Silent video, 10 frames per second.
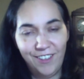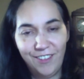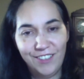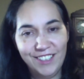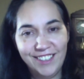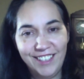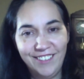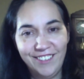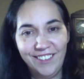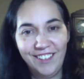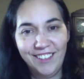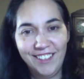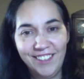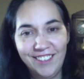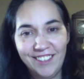once I learned how
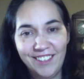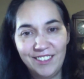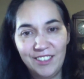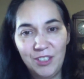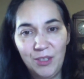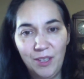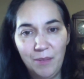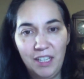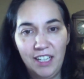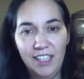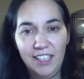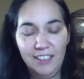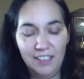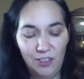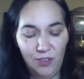to do them
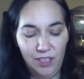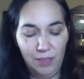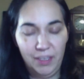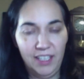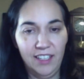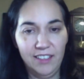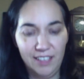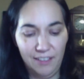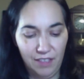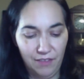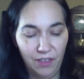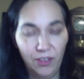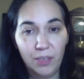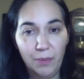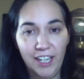on 2 DPNs, I've never
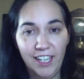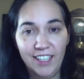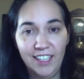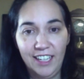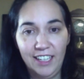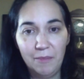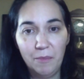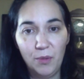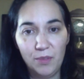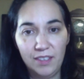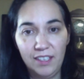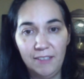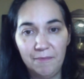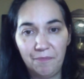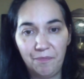looked back, and I mostly